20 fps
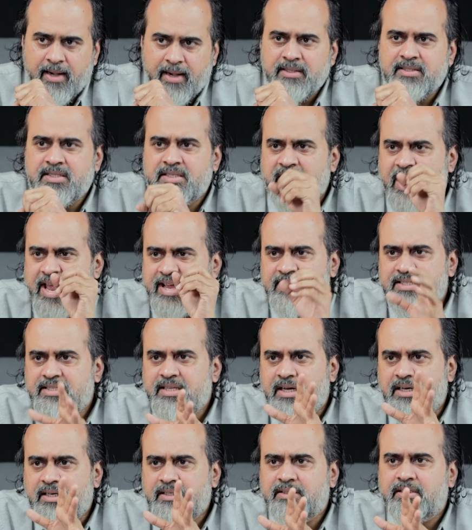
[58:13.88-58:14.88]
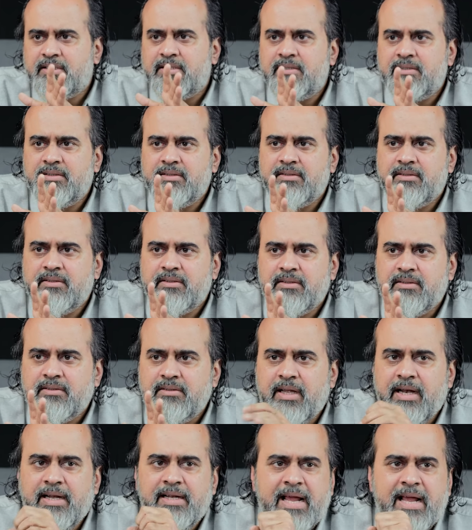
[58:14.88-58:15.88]
and strikes the earth.
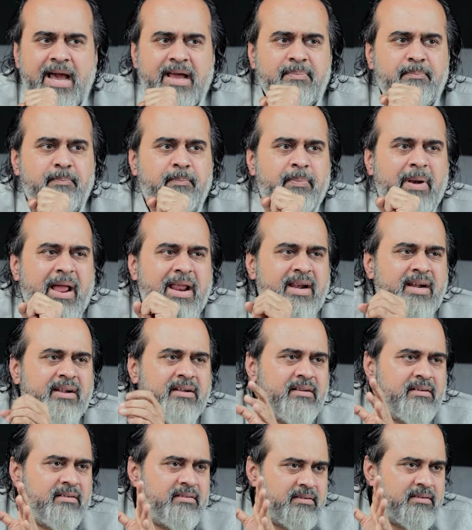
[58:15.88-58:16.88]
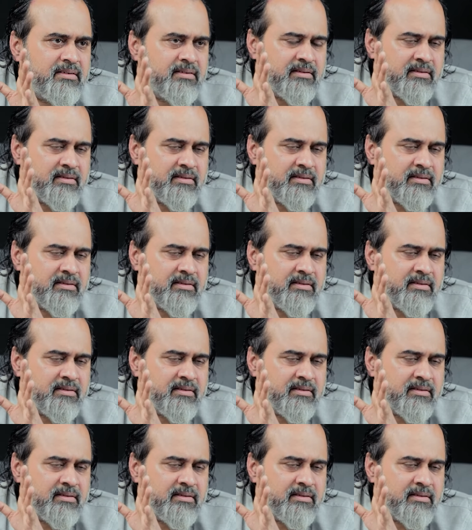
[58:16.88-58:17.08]
The entire planet